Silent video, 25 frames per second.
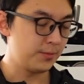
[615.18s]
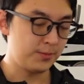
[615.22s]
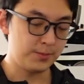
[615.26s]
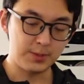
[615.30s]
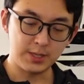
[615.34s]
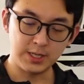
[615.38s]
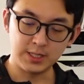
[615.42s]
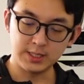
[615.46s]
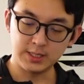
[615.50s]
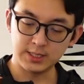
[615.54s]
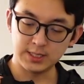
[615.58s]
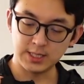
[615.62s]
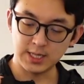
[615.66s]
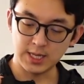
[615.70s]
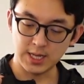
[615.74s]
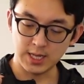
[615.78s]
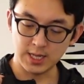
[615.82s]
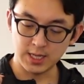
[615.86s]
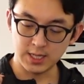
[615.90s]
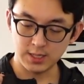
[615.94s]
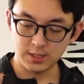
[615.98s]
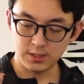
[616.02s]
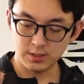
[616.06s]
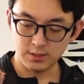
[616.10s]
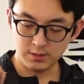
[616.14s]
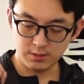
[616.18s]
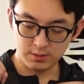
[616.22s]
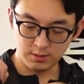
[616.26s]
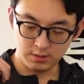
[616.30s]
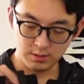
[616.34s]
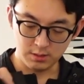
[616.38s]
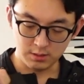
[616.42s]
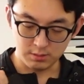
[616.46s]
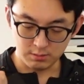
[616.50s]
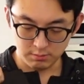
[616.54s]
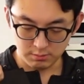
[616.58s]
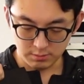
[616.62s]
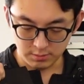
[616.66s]
But I
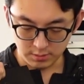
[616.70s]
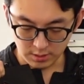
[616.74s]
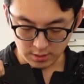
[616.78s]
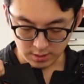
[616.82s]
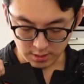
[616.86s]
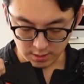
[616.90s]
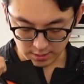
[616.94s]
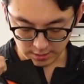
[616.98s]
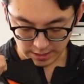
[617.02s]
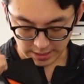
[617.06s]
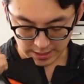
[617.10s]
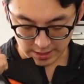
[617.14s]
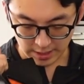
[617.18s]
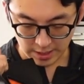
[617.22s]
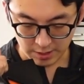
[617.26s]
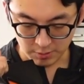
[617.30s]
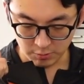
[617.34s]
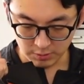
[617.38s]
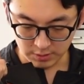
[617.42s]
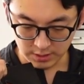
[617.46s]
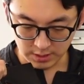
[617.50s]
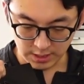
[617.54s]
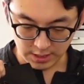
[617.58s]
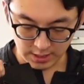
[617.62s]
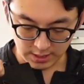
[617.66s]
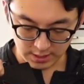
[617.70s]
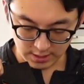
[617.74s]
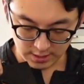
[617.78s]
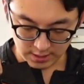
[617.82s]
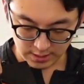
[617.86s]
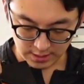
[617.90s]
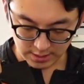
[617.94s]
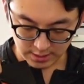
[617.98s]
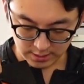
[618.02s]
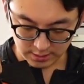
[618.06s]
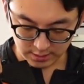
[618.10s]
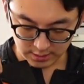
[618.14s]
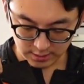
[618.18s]
would think
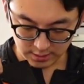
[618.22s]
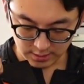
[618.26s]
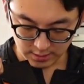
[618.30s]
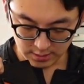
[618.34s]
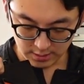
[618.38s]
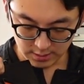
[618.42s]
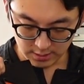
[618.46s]
that